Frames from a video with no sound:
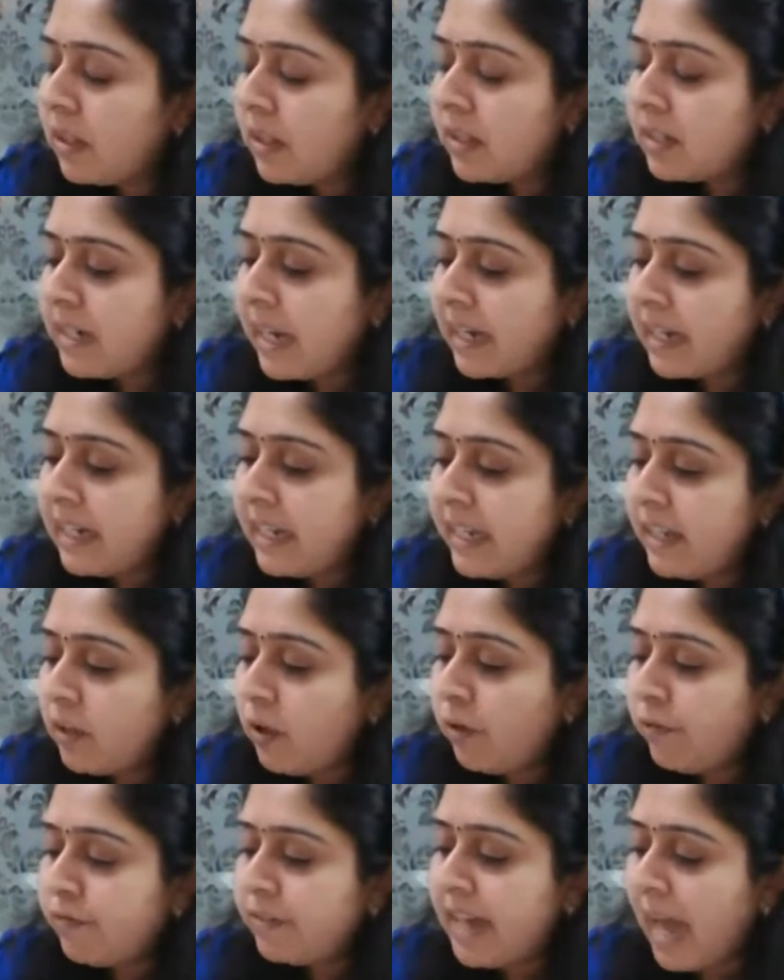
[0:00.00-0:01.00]
technique
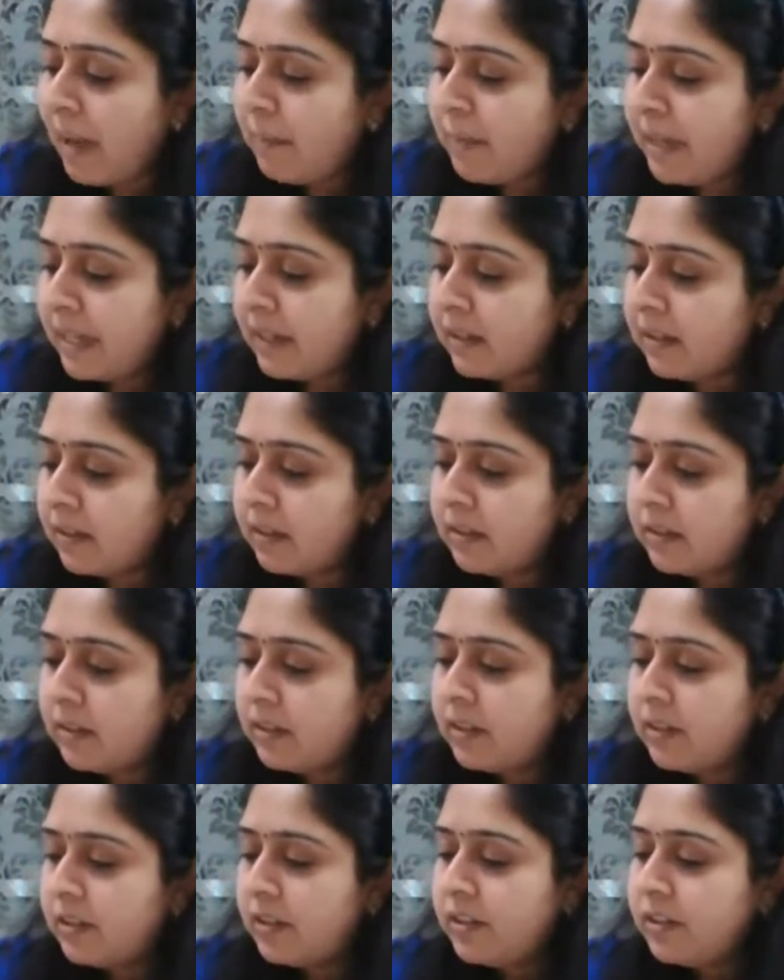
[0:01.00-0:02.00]
of dabbing.
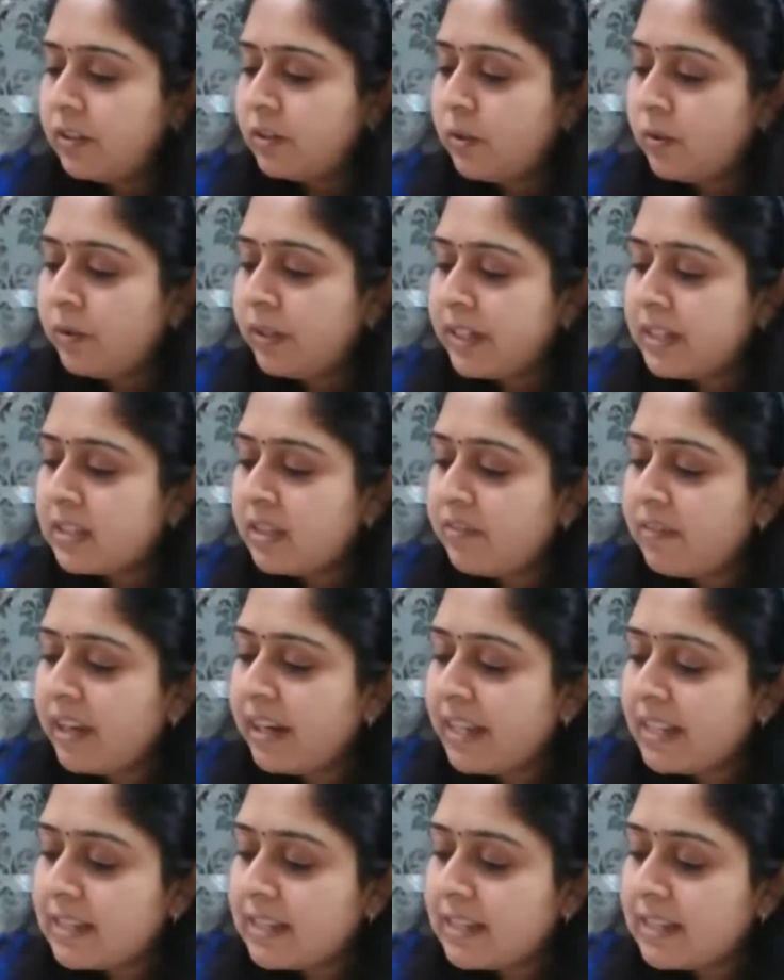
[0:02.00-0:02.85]
It's a very